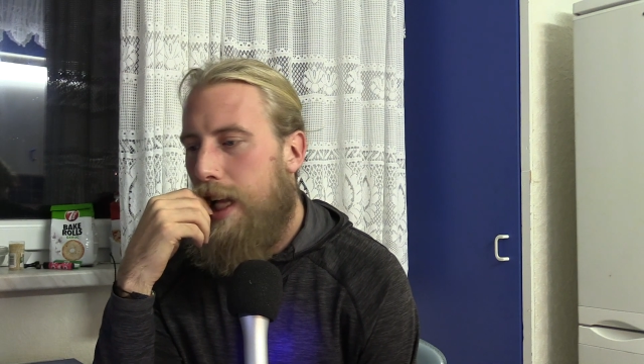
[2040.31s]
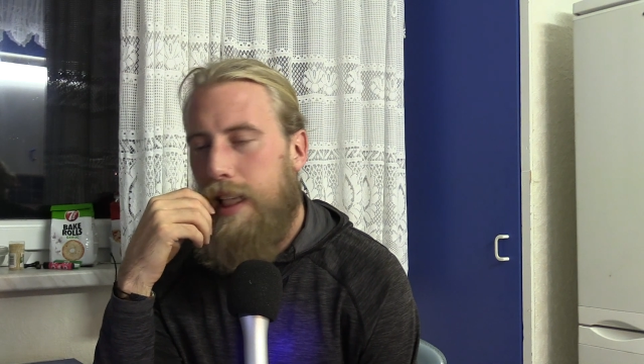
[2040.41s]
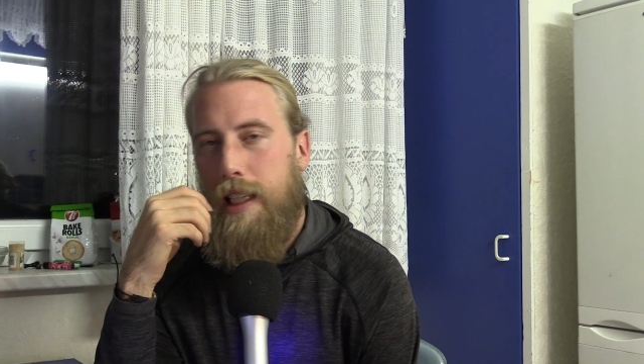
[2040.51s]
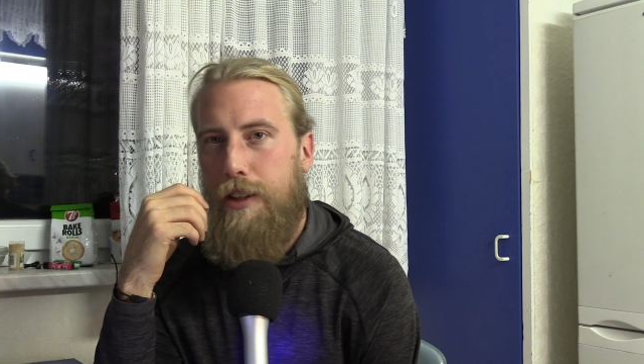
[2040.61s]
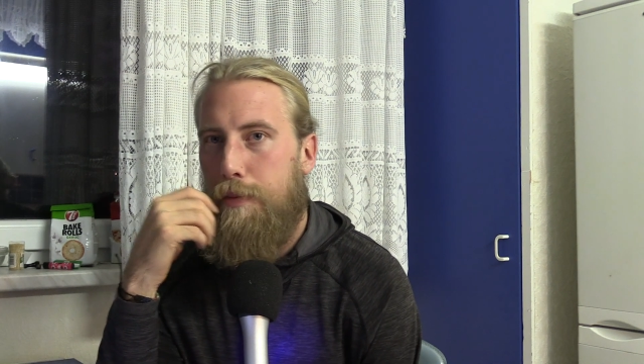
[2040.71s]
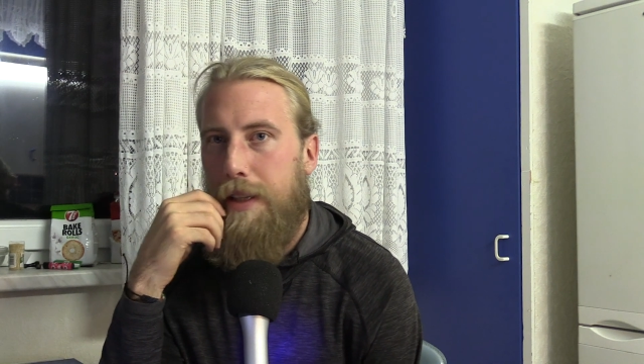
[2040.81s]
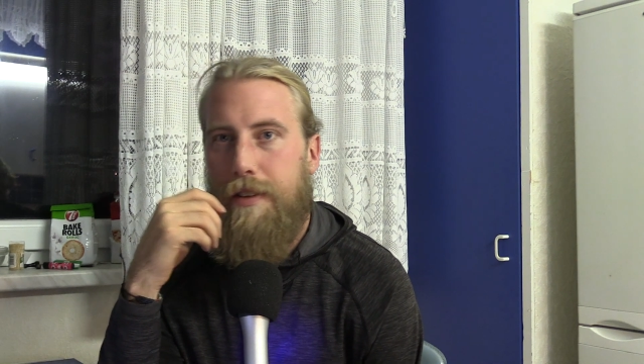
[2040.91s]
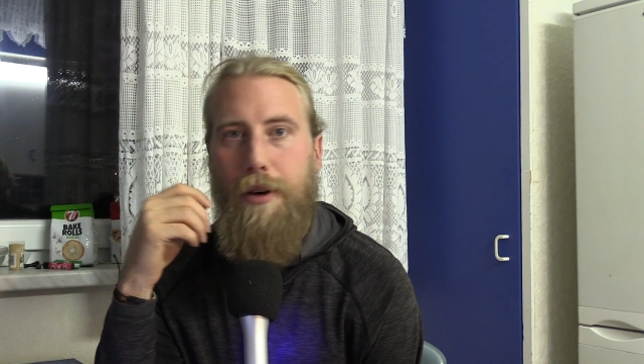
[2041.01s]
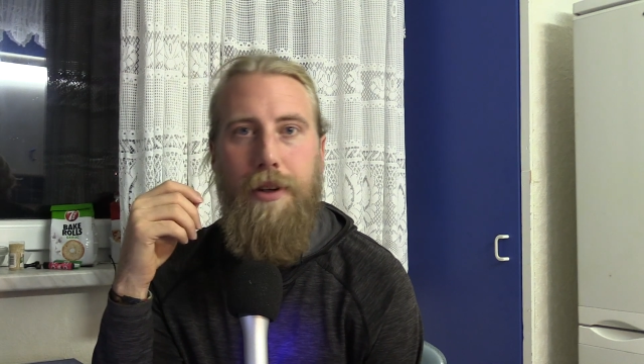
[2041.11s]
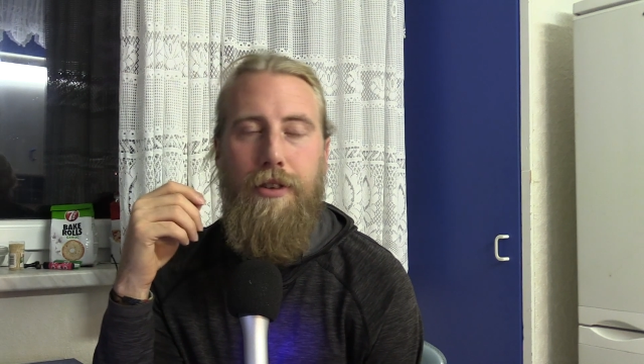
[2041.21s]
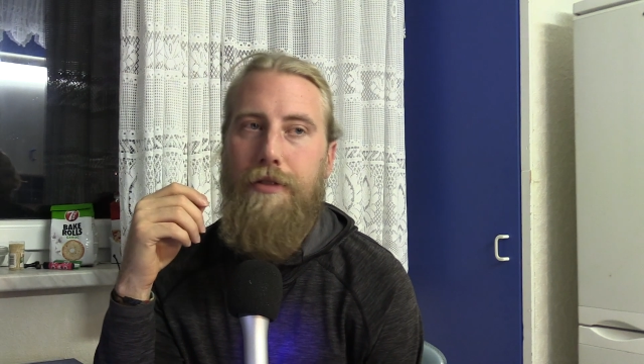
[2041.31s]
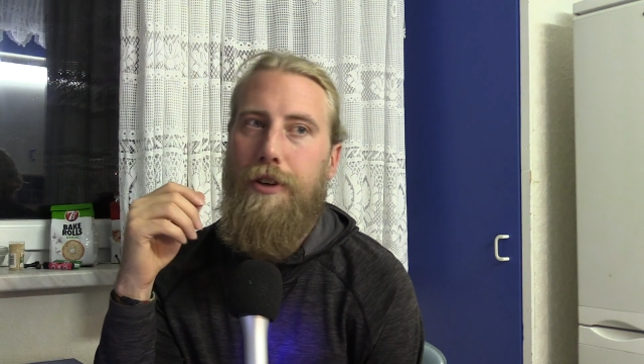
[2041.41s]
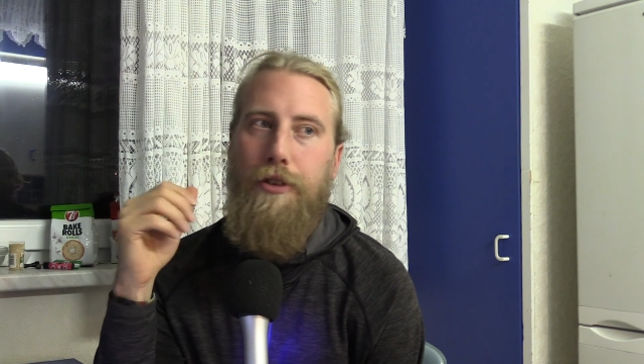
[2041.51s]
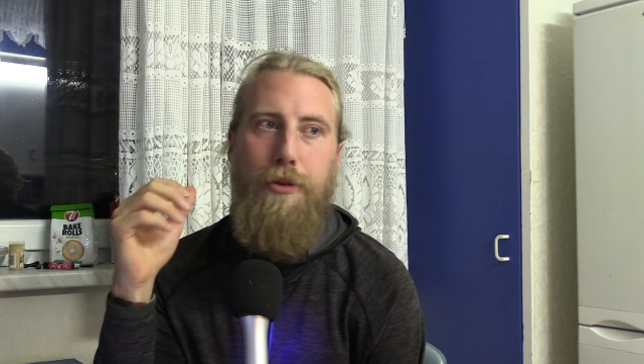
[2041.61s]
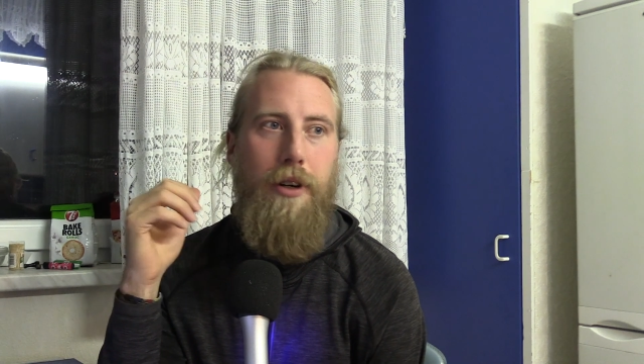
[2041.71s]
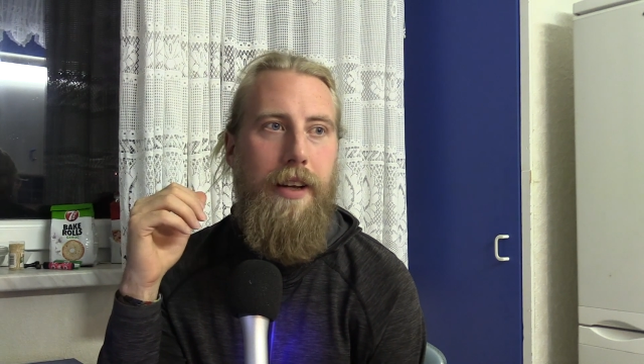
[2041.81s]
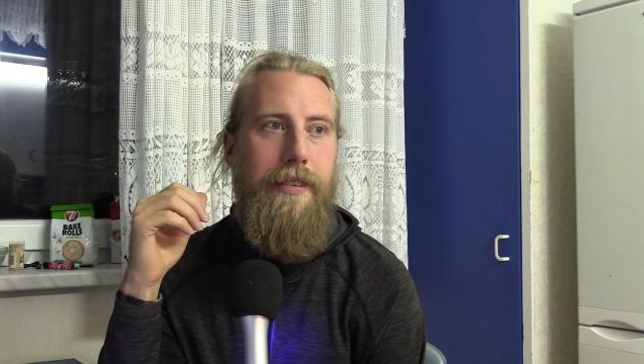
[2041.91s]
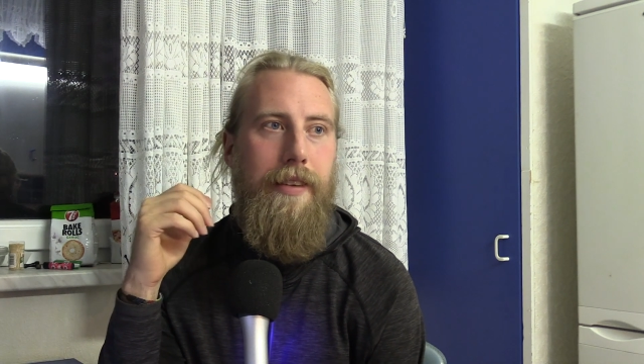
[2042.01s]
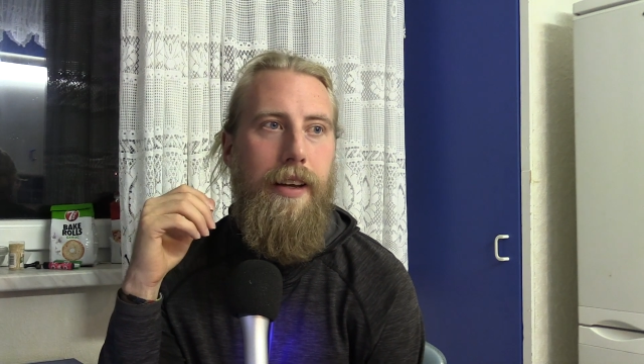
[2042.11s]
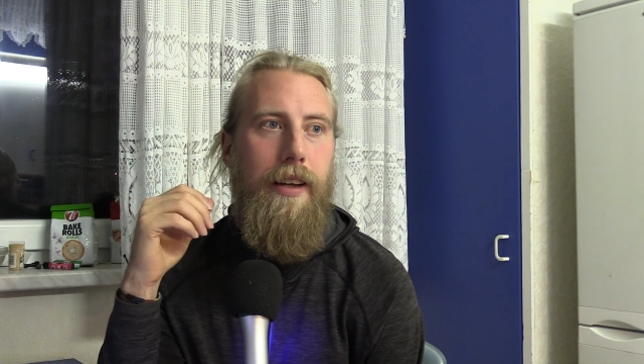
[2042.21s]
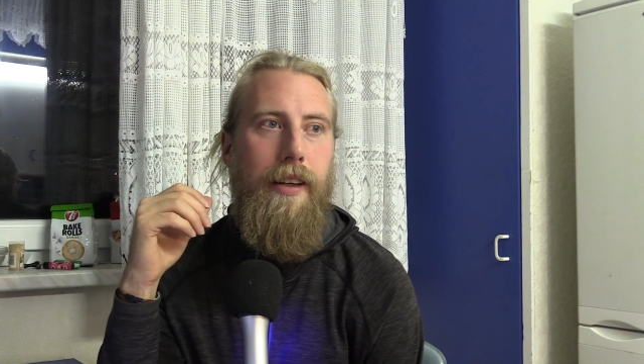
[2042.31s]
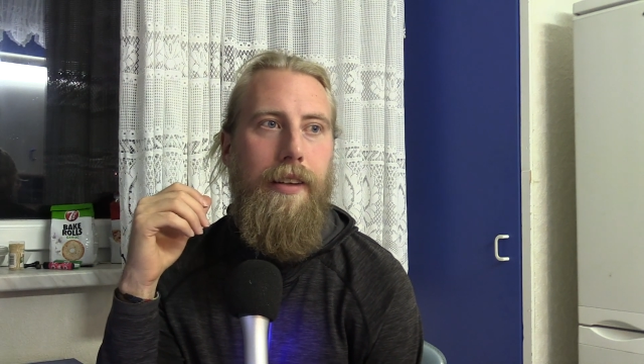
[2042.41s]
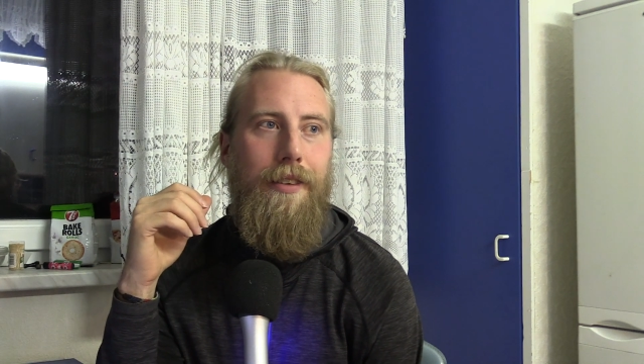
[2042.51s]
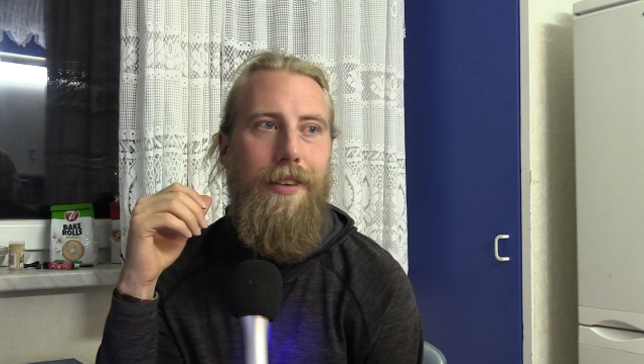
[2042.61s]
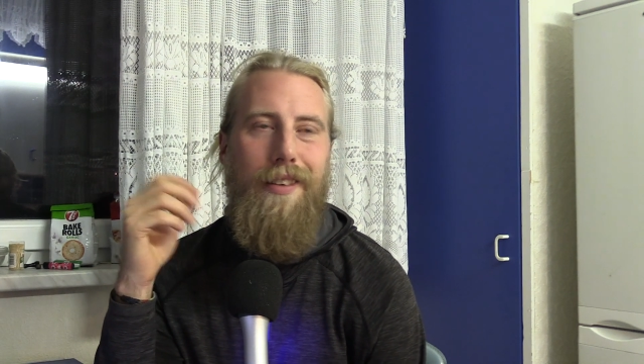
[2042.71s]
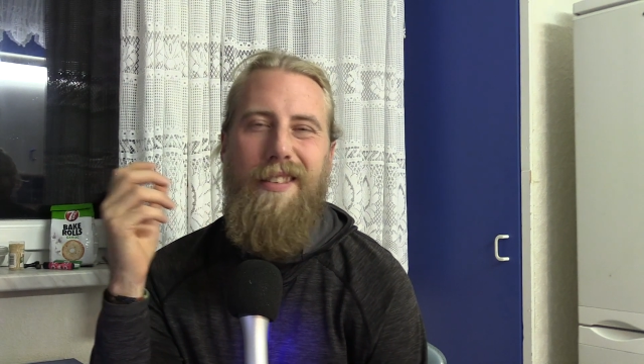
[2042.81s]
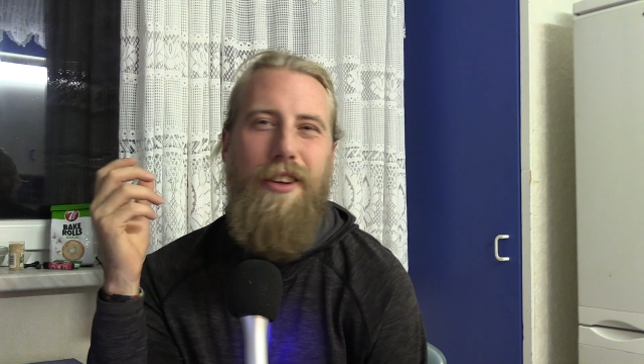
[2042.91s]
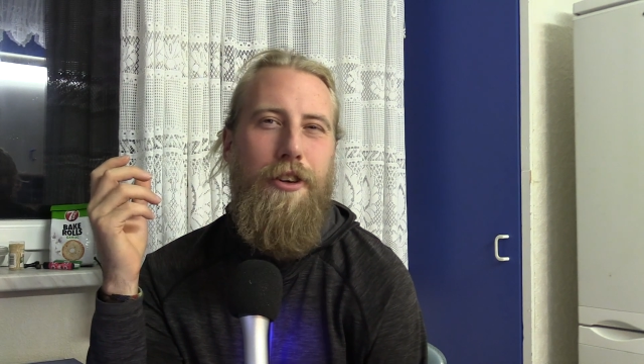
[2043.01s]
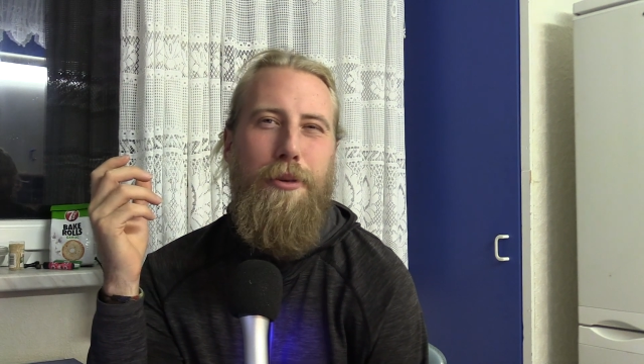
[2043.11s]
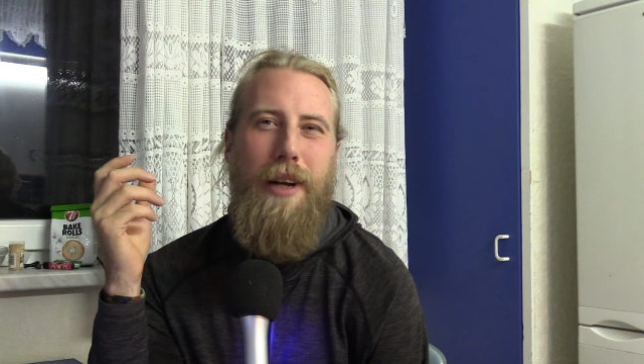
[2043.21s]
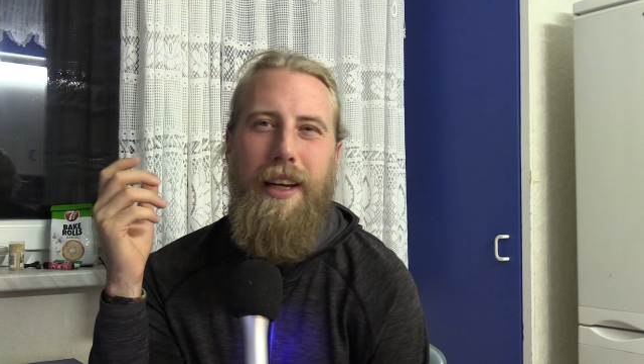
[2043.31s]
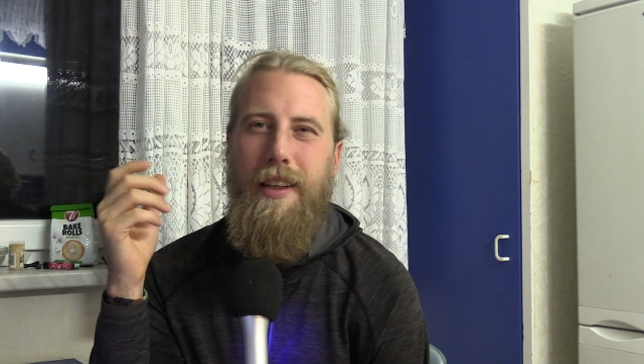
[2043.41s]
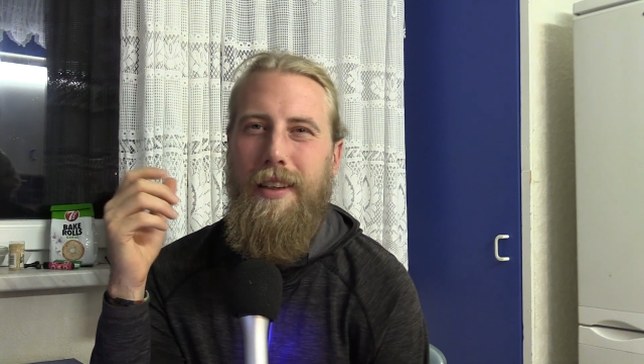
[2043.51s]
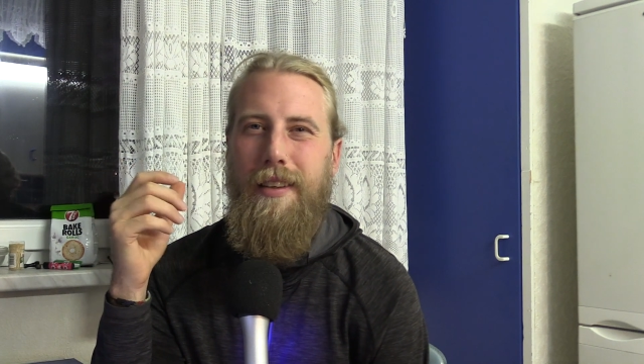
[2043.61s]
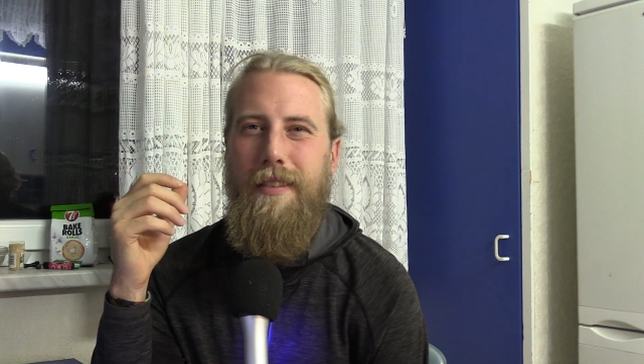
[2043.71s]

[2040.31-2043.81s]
Lisbon's always the first one I say, because it's underrated.